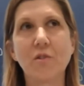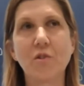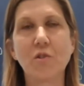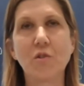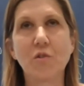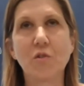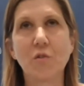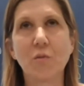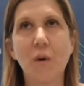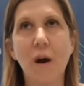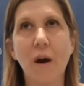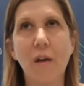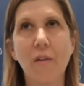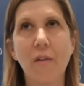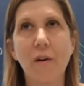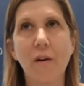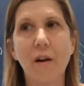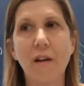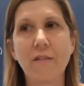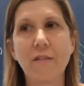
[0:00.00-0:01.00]
to
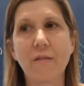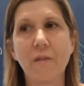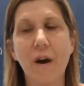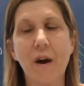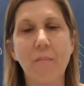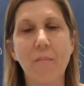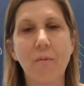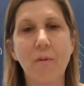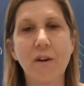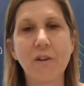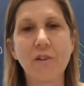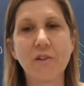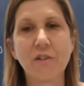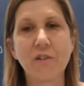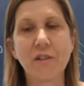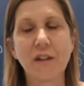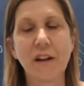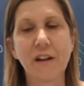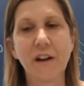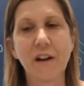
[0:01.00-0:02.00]
other kinds of
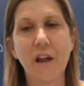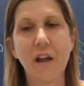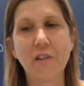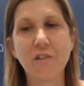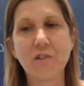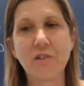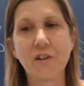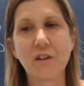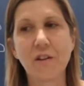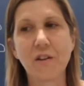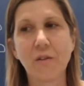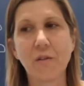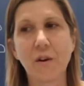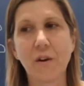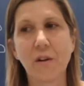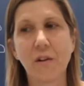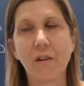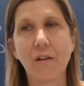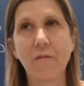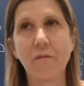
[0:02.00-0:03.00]
operational technology and
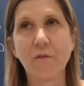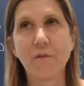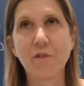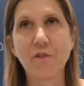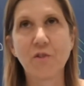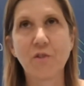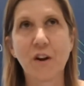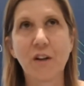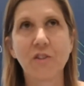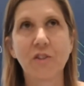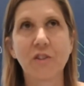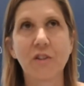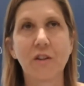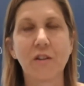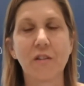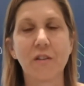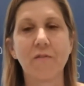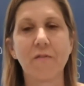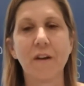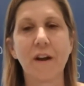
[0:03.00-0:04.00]
critical
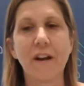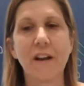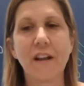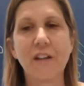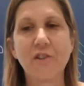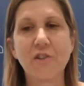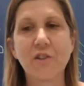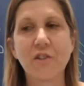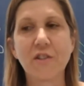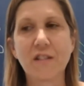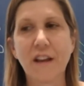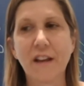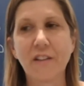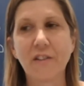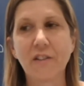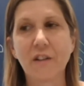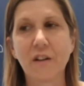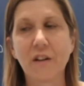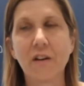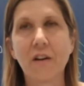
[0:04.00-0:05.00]
infrastructure, the financial
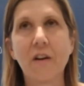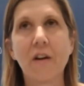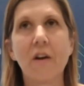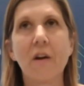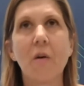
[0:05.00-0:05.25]
sector.